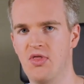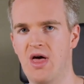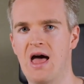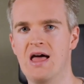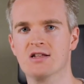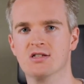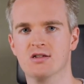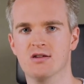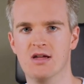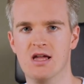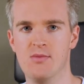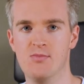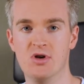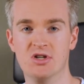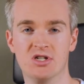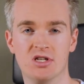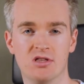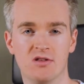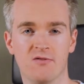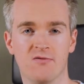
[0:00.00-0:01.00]
that
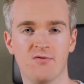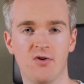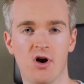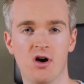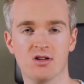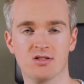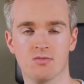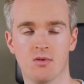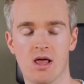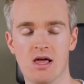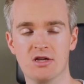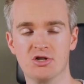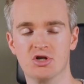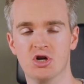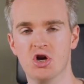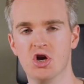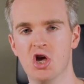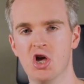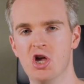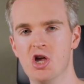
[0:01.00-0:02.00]
image in the first place.